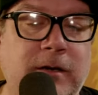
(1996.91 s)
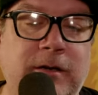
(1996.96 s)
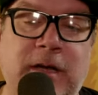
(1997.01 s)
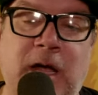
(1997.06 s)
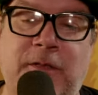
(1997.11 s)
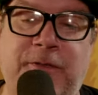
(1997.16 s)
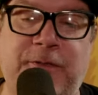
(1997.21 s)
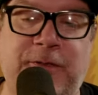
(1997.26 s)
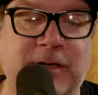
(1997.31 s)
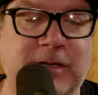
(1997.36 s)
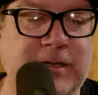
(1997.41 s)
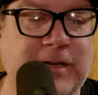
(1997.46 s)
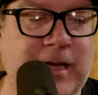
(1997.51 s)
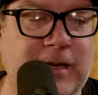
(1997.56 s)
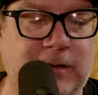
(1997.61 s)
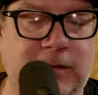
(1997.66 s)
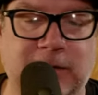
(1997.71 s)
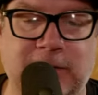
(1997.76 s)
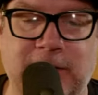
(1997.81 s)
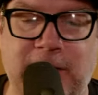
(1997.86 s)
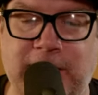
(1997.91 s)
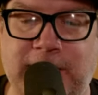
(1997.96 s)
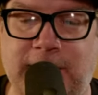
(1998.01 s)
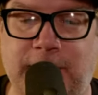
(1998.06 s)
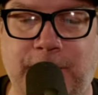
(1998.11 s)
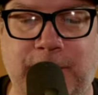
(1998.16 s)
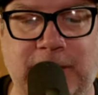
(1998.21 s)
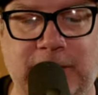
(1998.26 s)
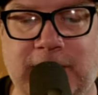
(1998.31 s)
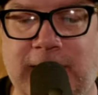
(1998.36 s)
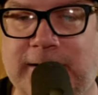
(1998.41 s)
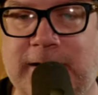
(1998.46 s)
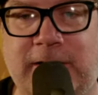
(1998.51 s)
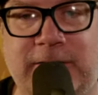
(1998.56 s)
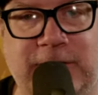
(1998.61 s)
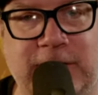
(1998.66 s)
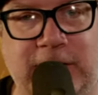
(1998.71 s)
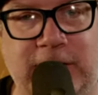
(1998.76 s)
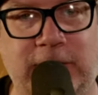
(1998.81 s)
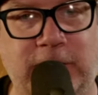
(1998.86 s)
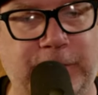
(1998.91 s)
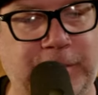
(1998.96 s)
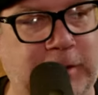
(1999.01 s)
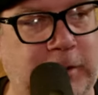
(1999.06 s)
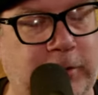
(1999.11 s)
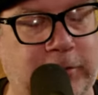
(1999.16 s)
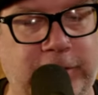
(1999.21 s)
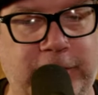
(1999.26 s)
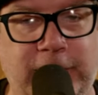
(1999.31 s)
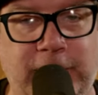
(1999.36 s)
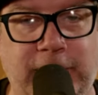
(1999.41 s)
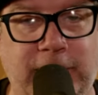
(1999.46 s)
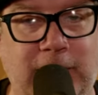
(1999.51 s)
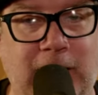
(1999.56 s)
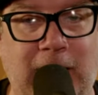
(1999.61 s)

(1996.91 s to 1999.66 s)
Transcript: Nothing yet, Glenn, but like I said a little bit earlier,